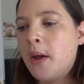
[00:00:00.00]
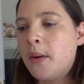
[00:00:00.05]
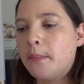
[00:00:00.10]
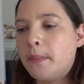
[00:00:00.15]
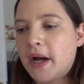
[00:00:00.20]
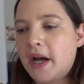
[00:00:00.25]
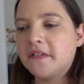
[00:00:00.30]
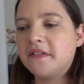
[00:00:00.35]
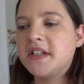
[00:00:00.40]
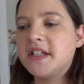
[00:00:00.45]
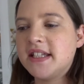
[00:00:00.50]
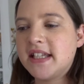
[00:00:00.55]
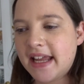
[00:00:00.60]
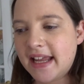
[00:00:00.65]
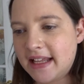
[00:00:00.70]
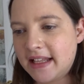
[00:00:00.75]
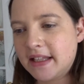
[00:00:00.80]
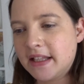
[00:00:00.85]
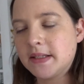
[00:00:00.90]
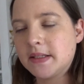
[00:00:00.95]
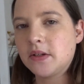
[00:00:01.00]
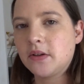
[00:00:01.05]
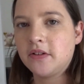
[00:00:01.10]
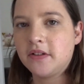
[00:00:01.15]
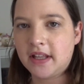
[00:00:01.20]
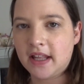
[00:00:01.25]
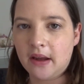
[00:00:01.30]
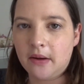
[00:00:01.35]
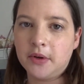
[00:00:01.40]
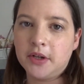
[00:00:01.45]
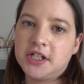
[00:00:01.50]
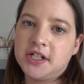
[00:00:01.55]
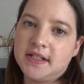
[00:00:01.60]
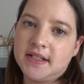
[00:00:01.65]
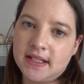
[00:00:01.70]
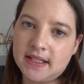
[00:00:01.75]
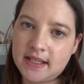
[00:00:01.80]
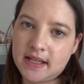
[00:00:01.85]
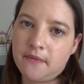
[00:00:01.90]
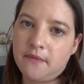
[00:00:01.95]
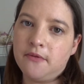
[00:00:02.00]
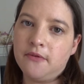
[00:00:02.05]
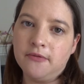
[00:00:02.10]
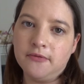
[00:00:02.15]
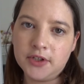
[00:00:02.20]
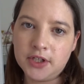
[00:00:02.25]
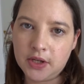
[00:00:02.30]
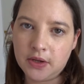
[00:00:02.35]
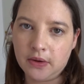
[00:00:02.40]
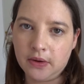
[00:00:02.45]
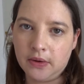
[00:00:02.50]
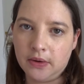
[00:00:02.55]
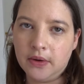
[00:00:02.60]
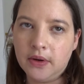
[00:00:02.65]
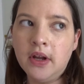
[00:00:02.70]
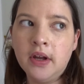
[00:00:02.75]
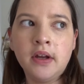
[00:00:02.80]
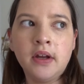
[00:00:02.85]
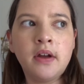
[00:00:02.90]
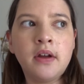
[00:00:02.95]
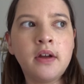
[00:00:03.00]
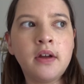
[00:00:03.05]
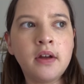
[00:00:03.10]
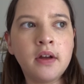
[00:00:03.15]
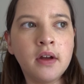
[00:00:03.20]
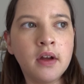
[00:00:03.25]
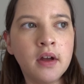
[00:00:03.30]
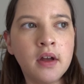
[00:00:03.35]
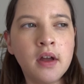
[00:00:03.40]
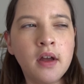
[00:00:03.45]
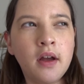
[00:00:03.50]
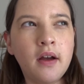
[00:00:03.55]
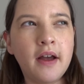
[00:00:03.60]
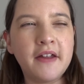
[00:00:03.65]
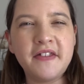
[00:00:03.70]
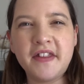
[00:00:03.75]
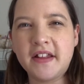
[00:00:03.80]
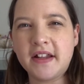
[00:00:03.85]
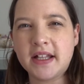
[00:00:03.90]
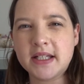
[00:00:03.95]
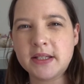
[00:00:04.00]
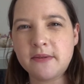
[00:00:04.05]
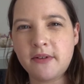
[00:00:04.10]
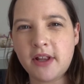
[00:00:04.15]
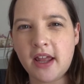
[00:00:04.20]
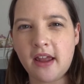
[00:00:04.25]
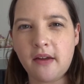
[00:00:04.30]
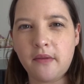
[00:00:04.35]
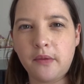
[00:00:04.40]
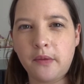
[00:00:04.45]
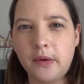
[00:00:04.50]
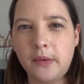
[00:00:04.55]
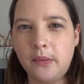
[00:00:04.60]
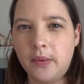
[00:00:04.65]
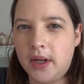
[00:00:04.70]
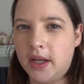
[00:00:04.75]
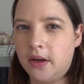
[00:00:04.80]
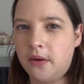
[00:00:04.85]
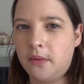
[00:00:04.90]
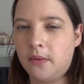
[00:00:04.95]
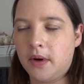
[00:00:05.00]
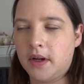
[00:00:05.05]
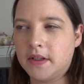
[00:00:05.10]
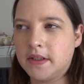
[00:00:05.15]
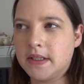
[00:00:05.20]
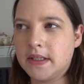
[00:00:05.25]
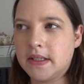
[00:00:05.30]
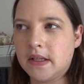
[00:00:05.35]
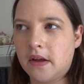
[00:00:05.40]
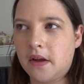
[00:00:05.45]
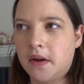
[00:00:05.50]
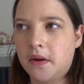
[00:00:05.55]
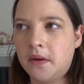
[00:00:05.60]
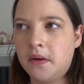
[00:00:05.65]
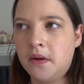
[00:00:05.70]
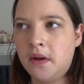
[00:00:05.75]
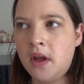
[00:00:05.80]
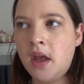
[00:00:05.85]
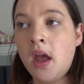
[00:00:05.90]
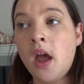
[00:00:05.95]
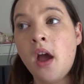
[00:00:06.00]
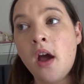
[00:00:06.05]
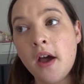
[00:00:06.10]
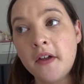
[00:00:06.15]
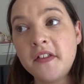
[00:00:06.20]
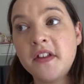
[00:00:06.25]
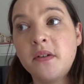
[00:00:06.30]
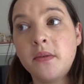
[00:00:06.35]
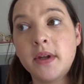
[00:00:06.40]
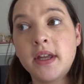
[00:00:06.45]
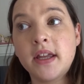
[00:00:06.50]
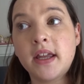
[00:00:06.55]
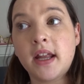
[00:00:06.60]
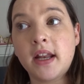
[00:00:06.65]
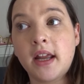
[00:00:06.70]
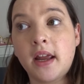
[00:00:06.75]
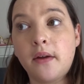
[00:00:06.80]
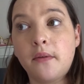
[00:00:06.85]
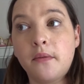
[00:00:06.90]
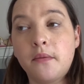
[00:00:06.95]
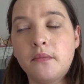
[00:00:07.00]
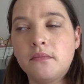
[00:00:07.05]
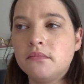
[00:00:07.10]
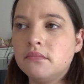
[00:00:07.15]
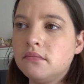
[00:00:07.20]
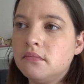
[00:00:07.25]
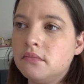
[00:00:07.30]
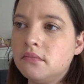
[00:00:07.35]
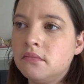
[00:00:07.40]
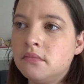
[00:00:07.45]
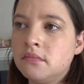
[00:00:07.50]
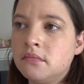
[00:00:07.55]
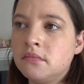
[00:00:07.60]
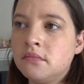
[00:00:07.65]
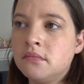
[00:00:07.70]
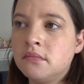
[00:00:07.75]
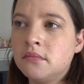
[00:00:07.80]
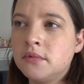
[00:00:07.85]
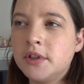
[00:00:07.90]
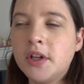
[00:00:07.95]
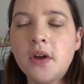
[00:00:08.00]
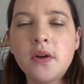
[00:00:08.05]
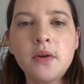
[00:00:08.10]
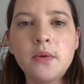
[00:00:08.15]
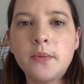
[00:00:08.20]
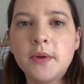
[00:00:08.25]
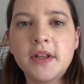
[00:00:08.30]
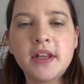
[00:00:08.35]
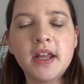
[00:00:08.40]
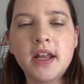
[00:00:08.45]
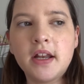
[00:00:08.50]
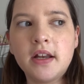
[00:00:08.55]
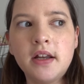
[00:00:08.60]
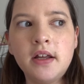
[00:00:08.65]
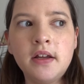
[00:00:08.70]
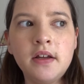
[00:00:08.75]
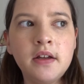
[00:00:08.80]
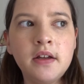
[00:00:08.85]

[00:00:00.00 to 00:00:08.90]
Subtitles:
But the date that's on there, which is the 7th of June, I think that's for the every week one. So I think we can get it. But then